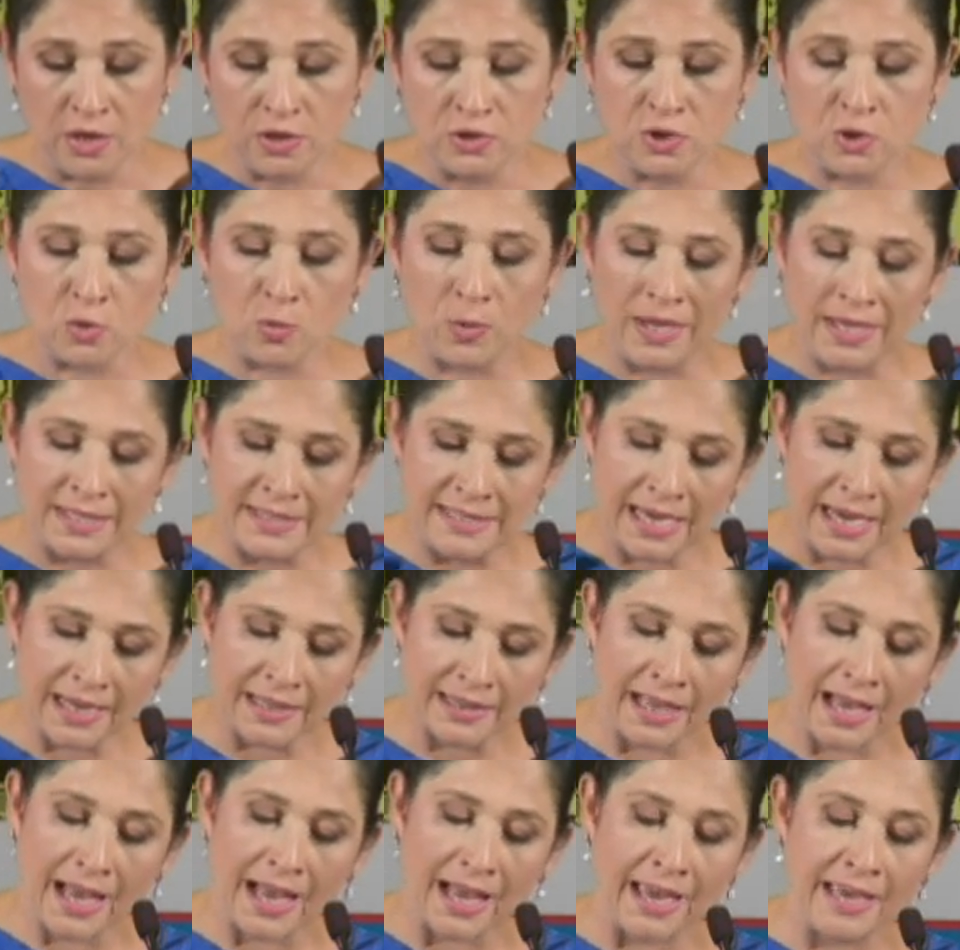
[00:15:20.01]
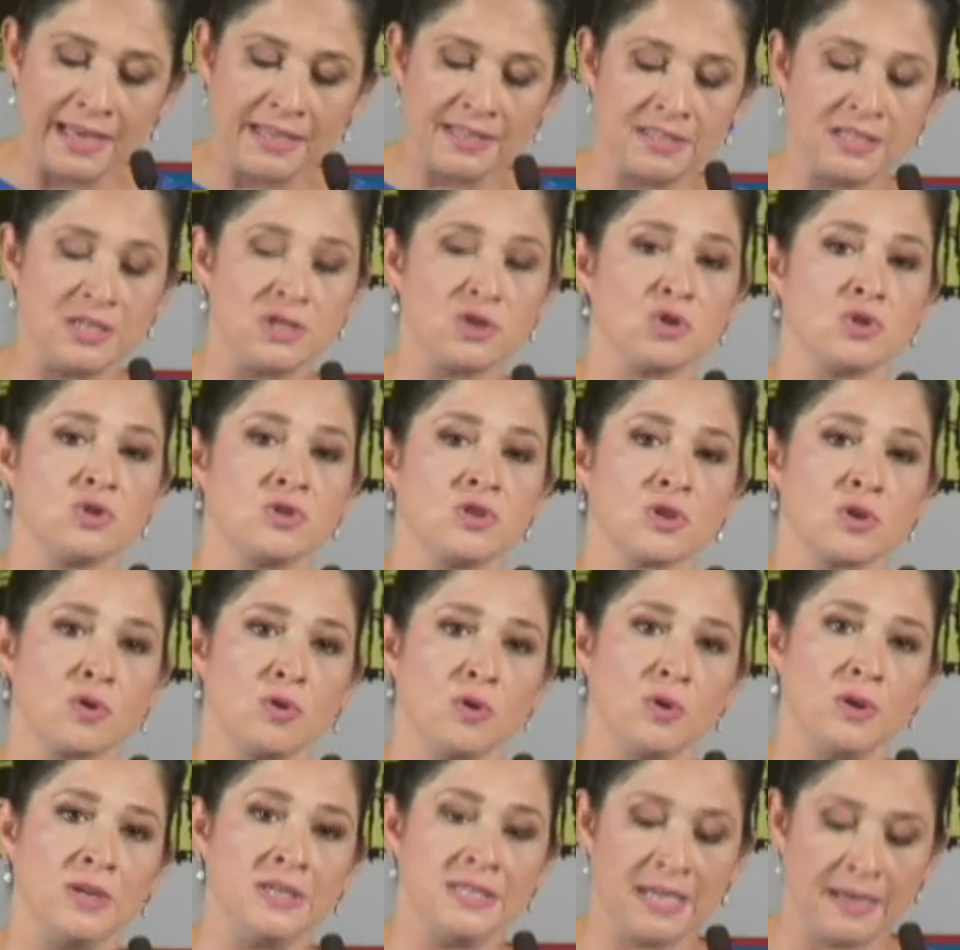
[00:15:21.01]
So we attacked the highest interest
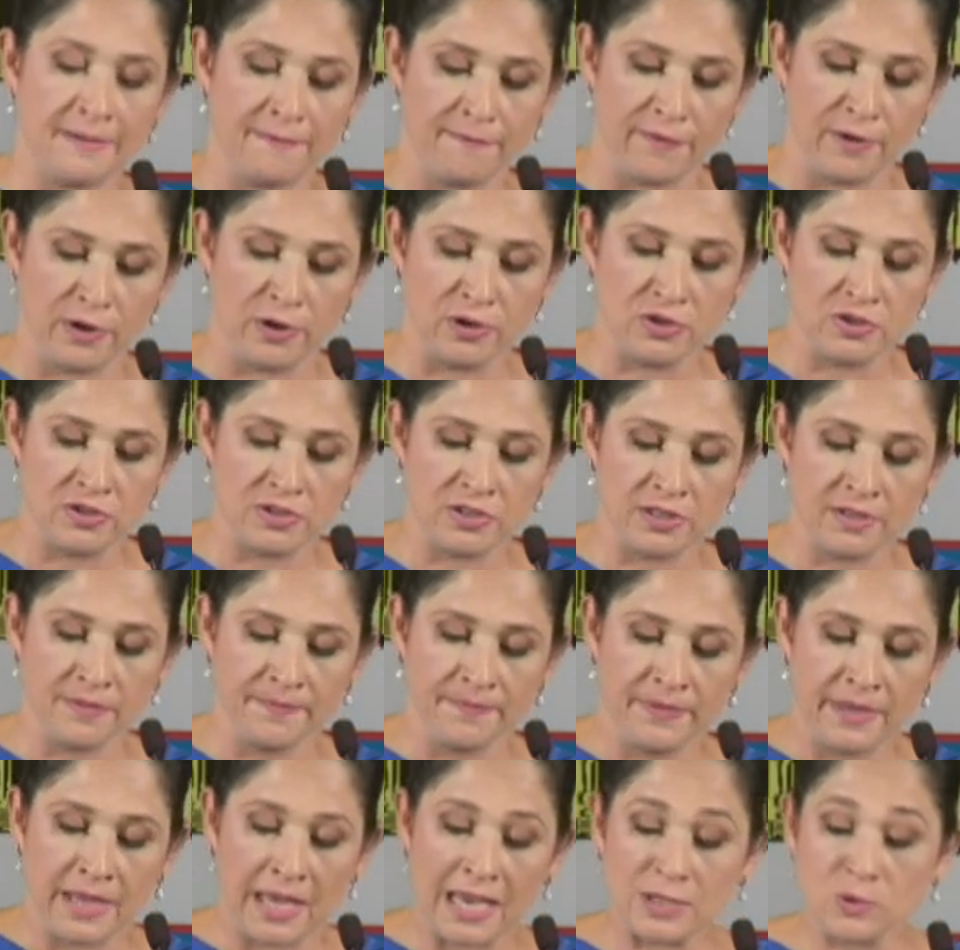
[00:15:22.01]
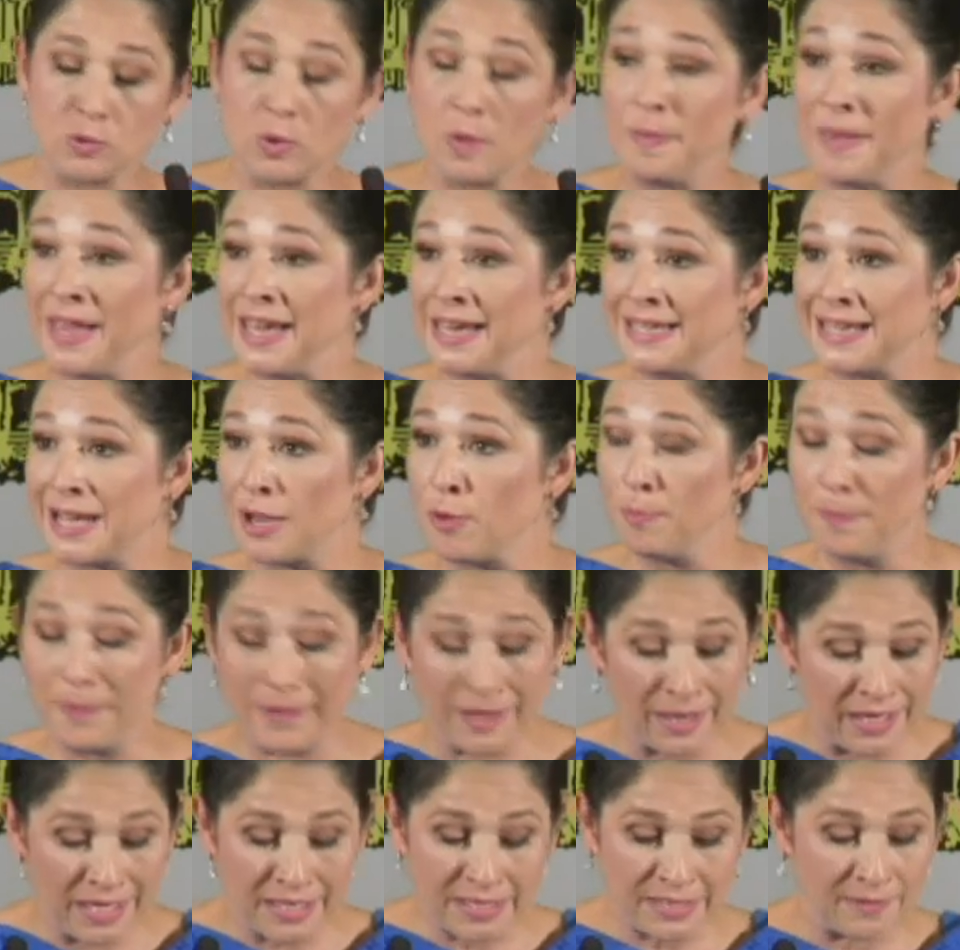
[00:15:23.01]
accruing debt first. As we paid down
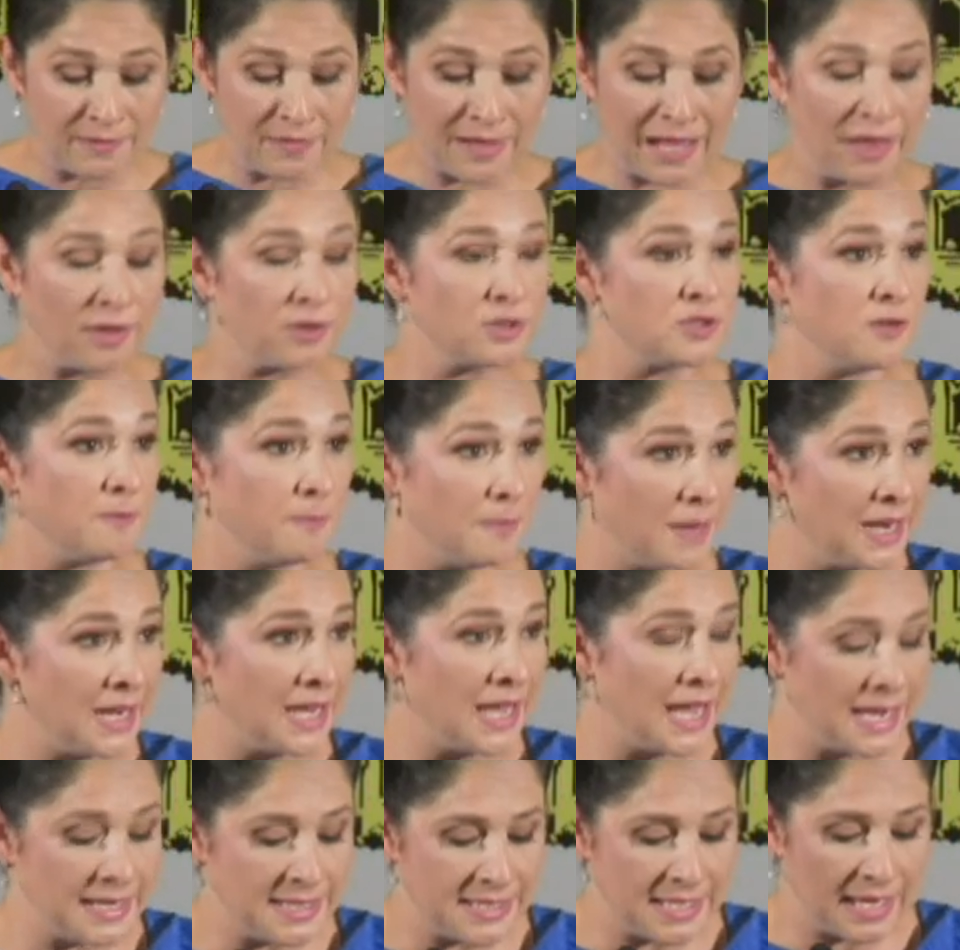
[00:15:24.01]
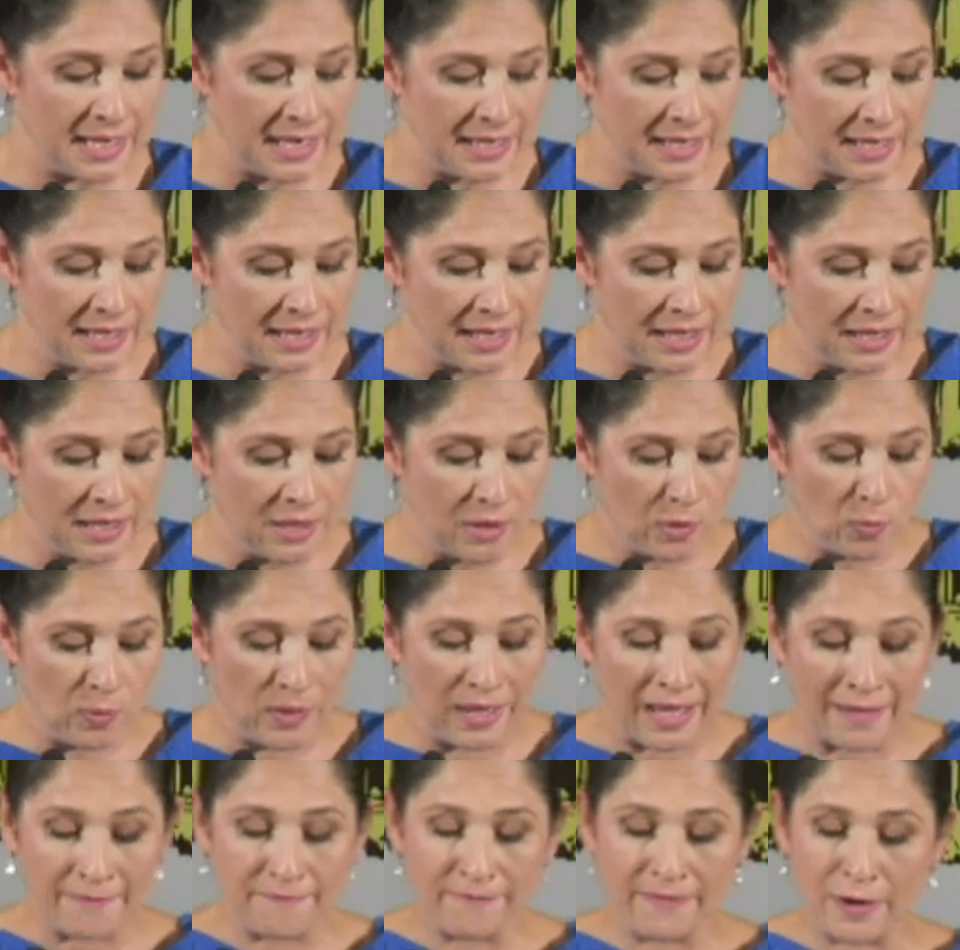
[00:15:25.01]
billions of dollars of Medicaid debt,
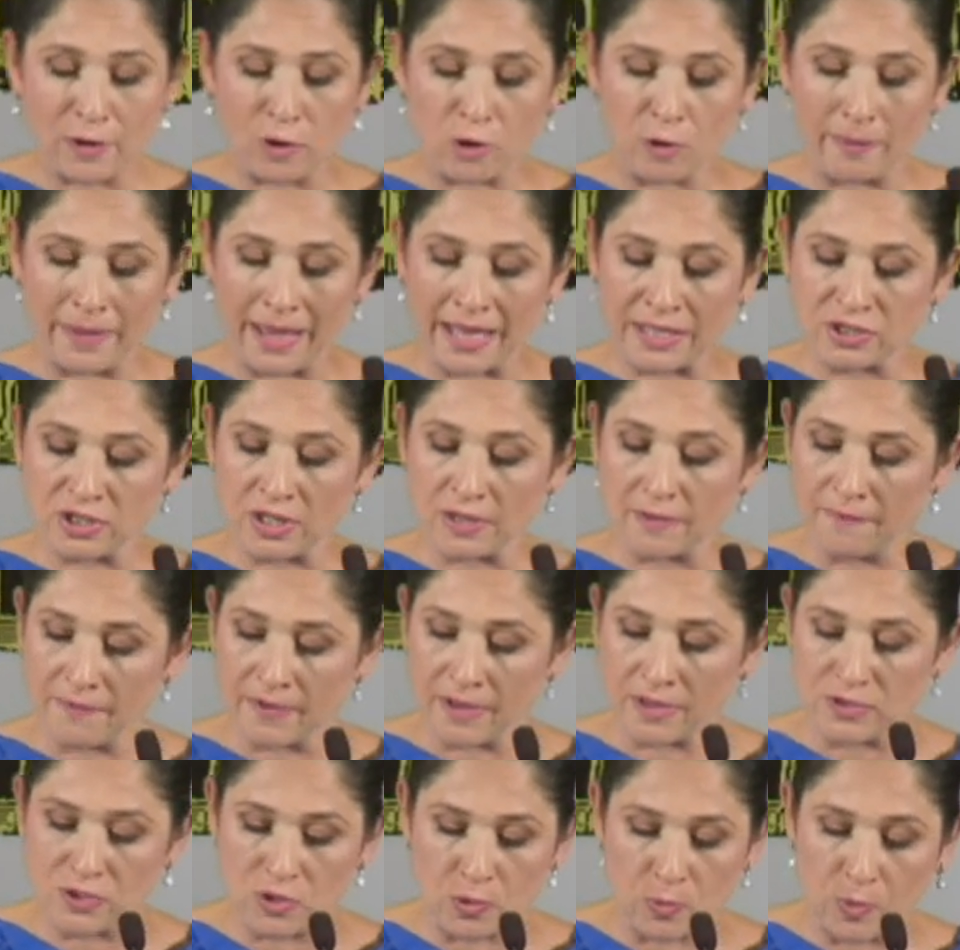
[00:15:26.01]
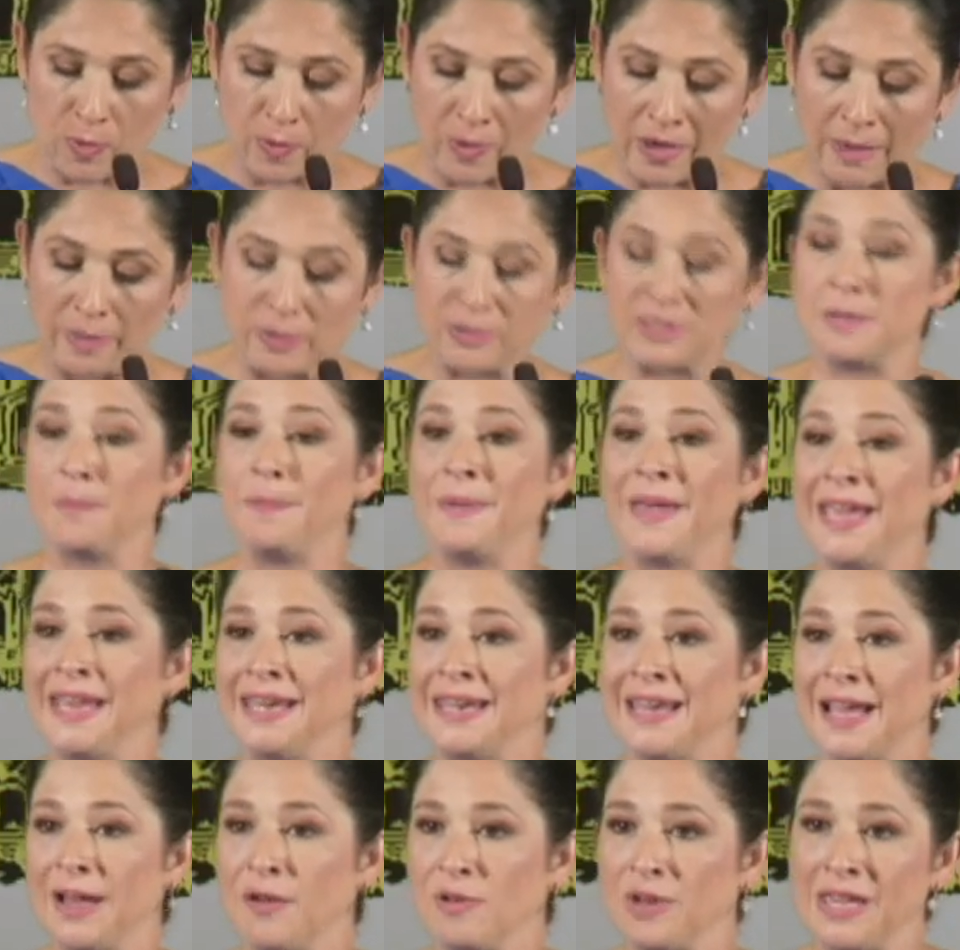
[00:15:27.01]
we got federal matching funds, so we were able to pay
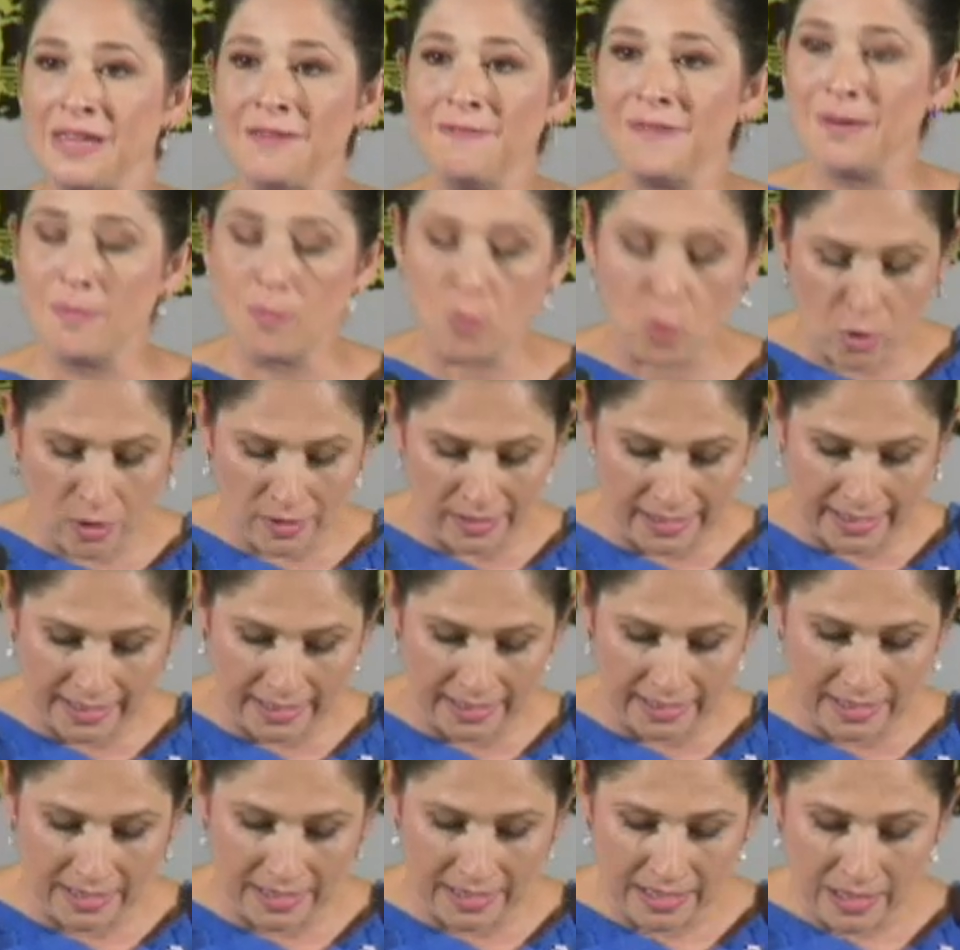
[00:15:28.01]
down even more debt.